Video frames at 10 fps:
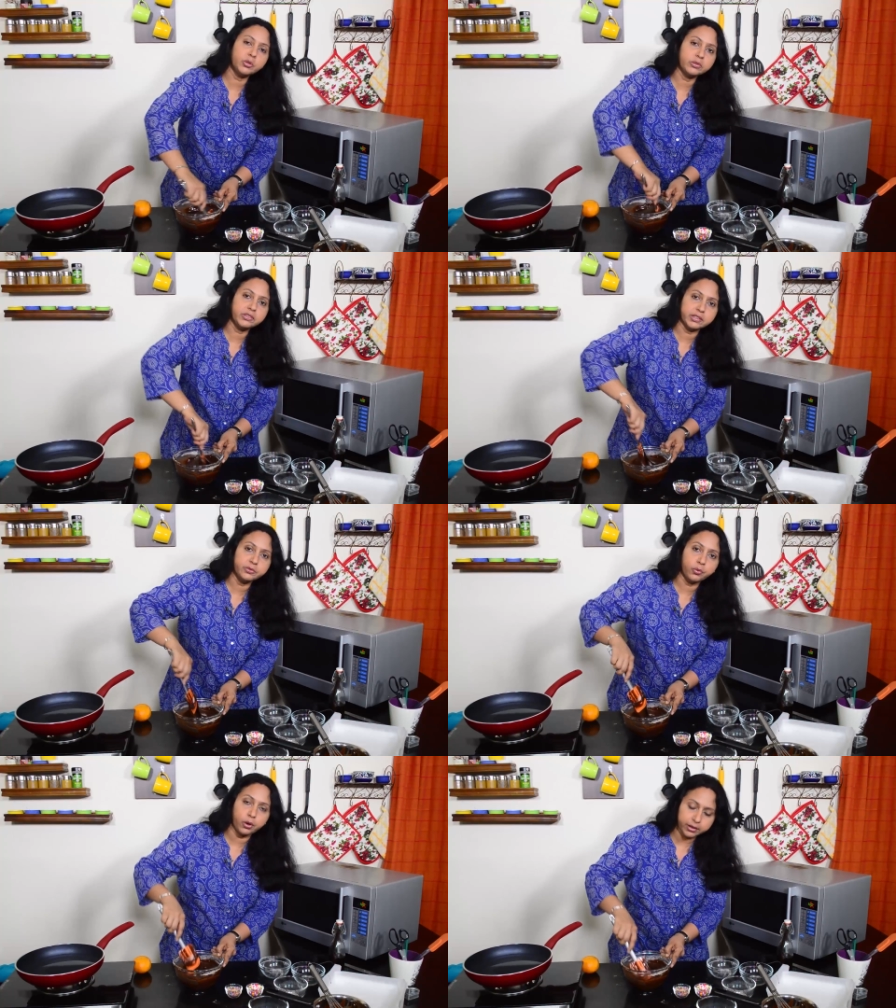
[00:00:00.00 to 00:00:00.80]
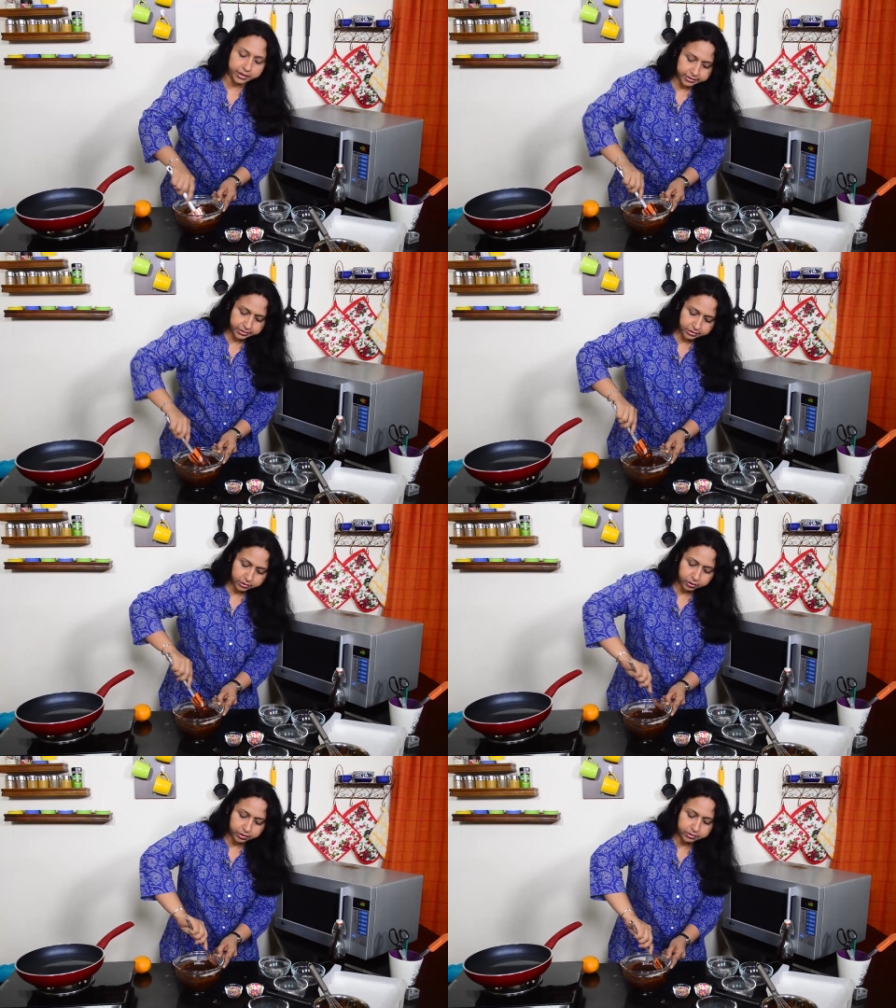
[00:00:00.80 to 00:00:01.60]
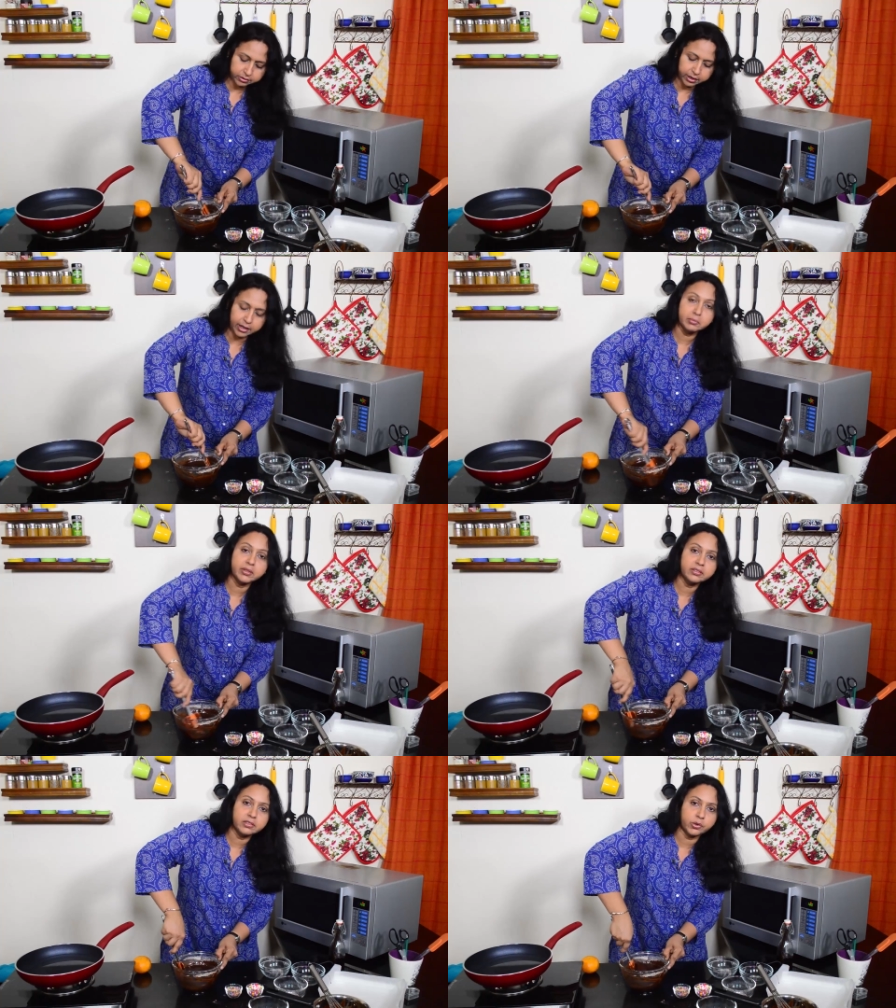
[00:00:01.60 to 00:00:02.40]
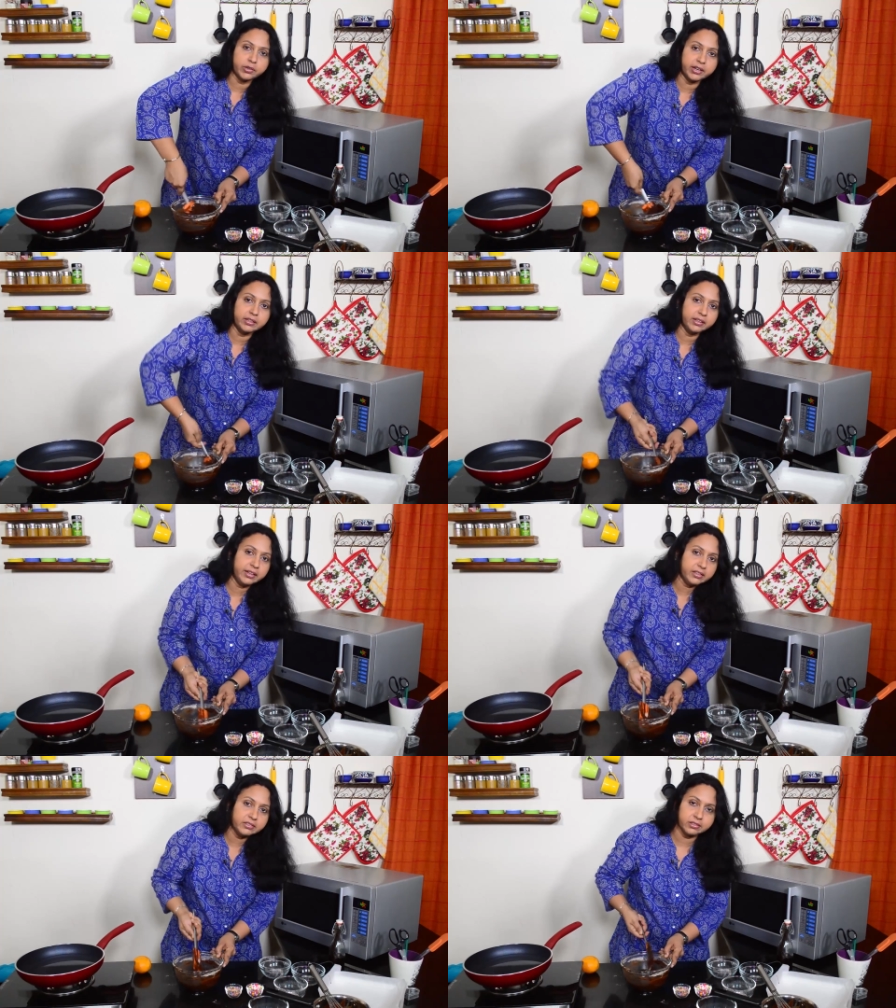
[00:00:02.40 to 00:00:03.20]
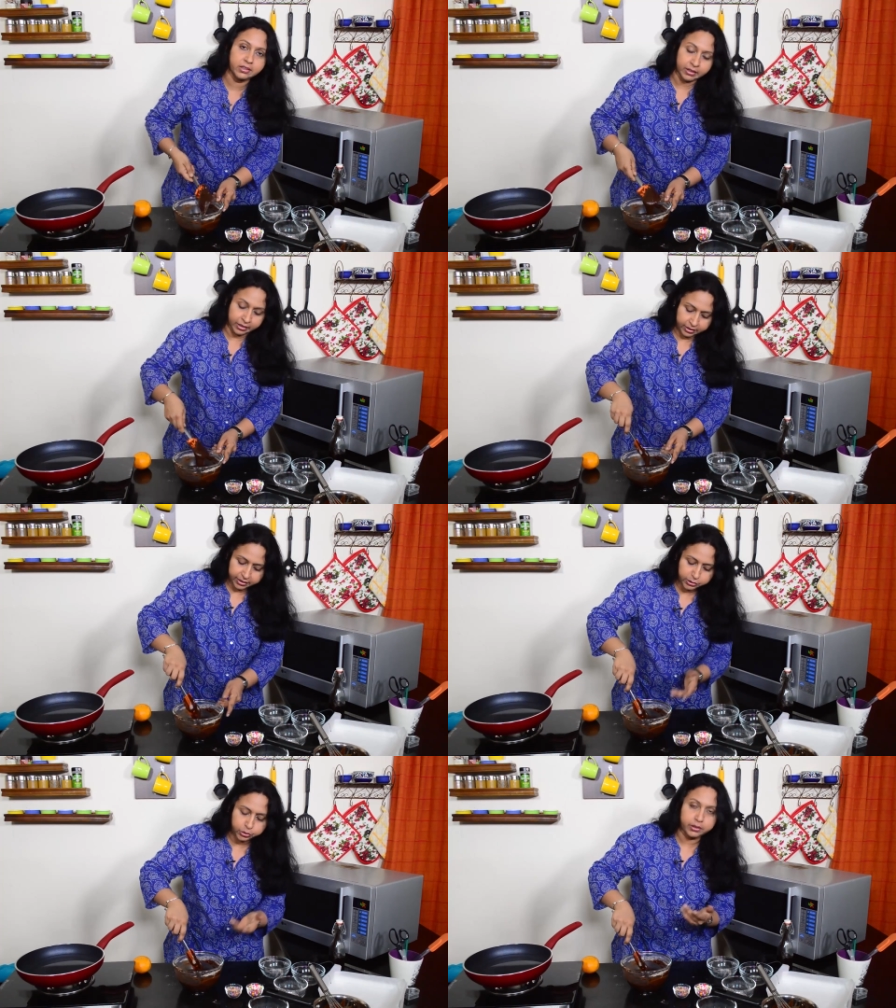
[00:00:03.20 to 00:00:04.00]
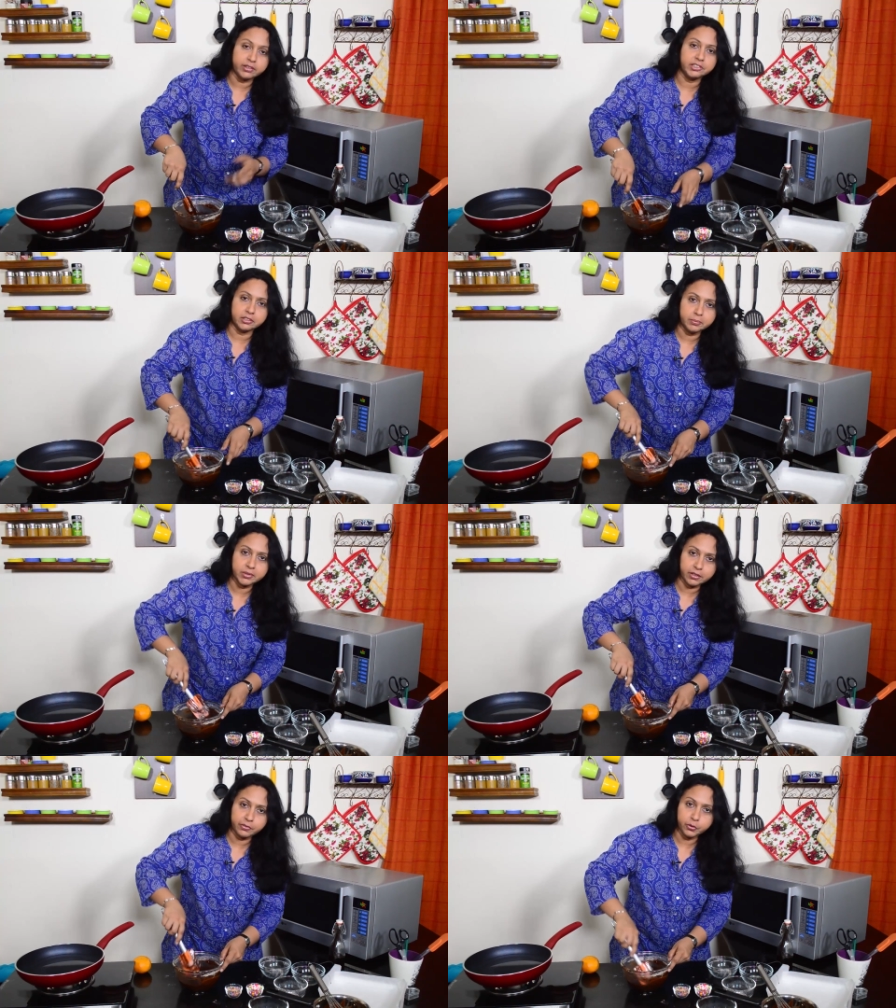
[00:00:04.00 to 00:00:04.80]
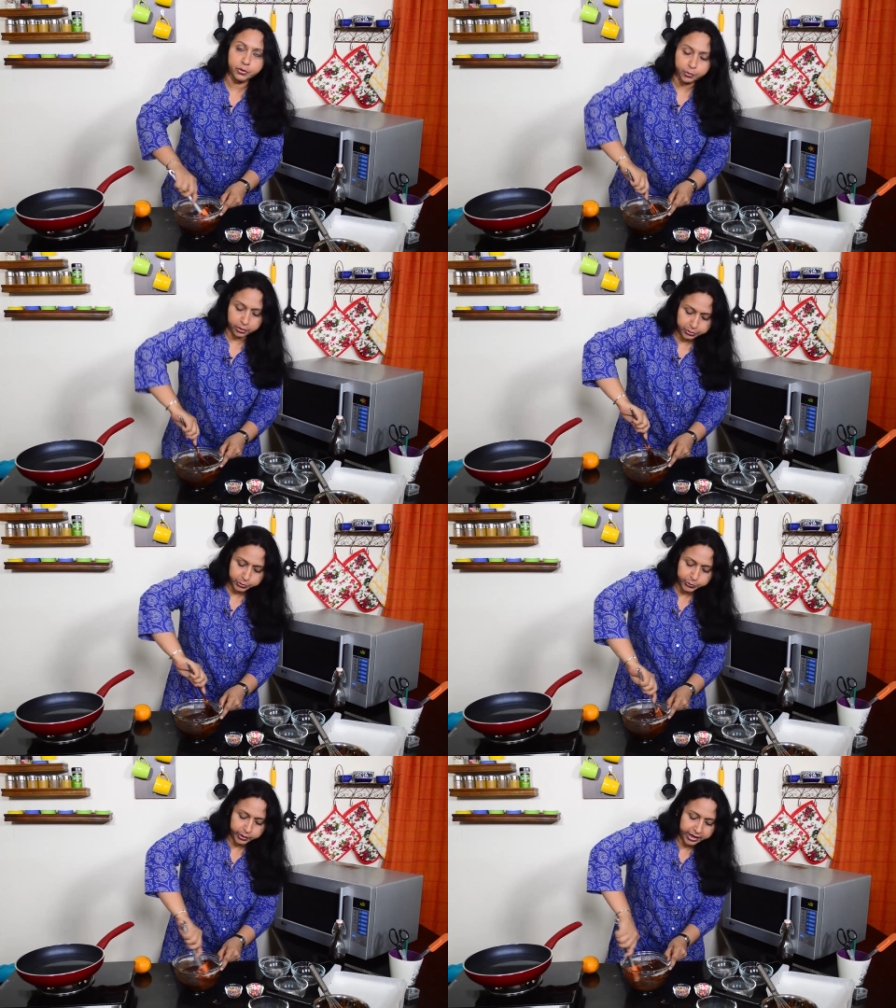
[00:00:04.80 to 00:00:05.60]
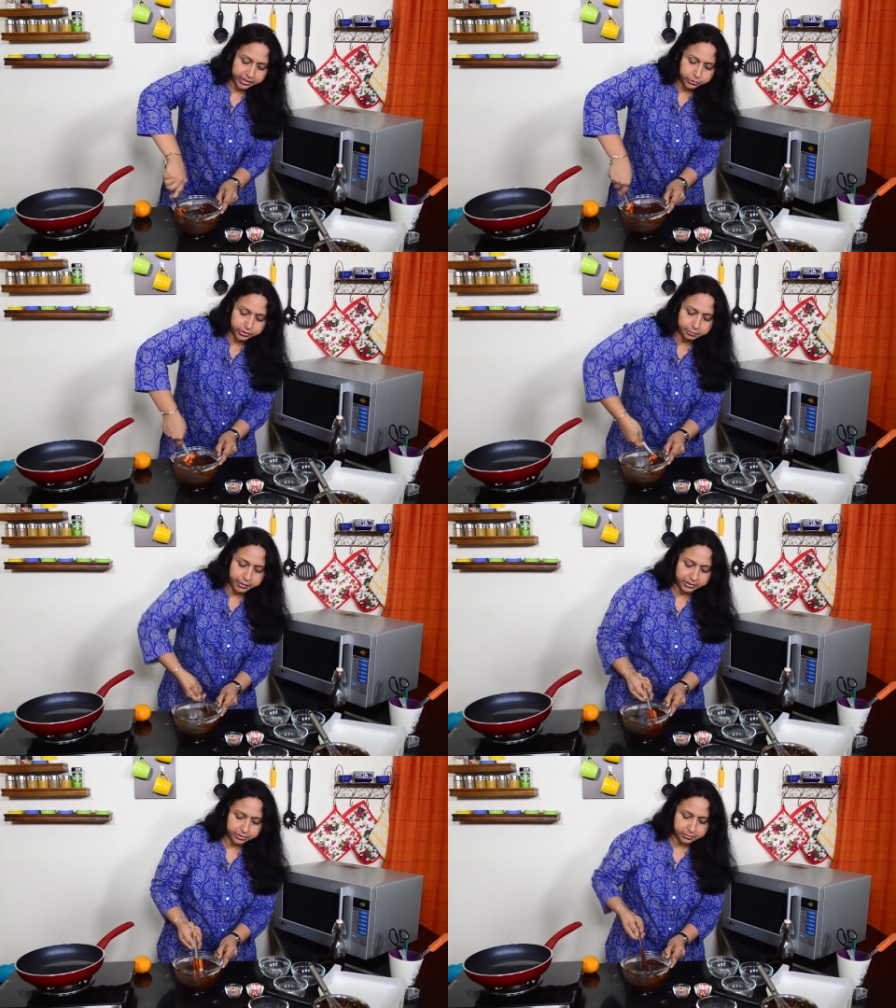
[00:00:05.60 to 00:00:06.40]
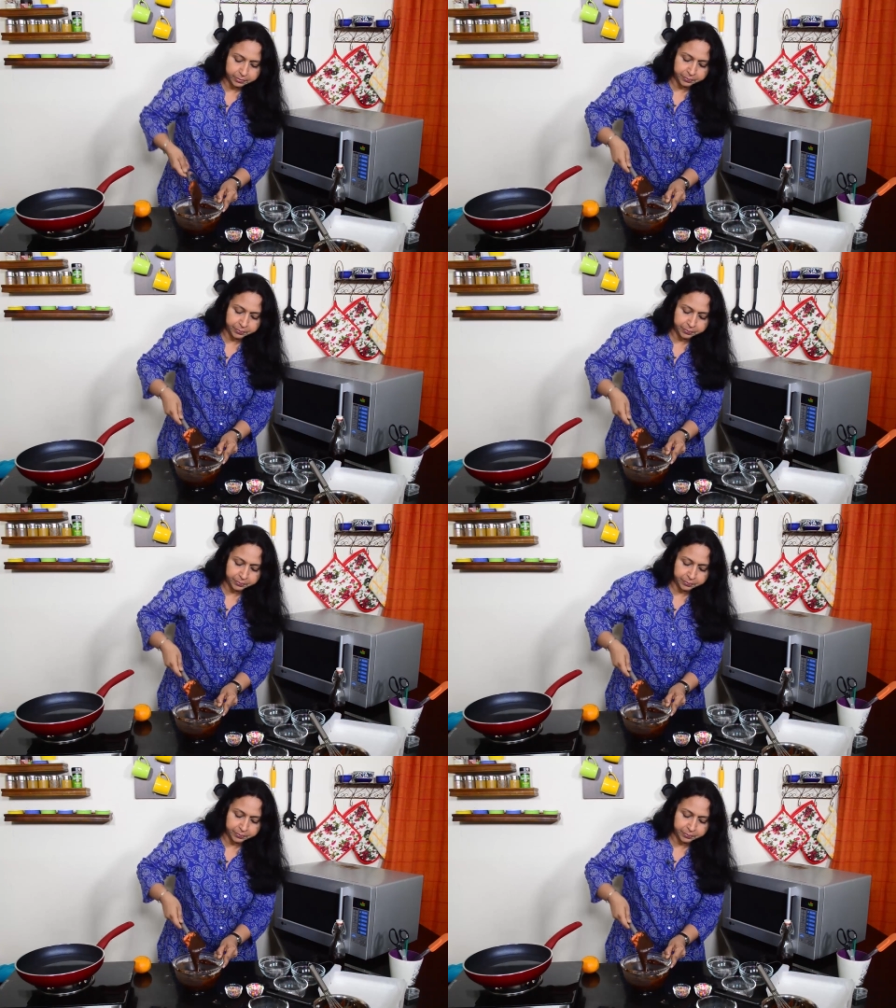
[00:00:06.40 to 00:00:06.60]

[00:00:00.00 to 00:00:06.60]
toasted walnuts or almonds or anything else like chocolate chips if you would want to add into the batter.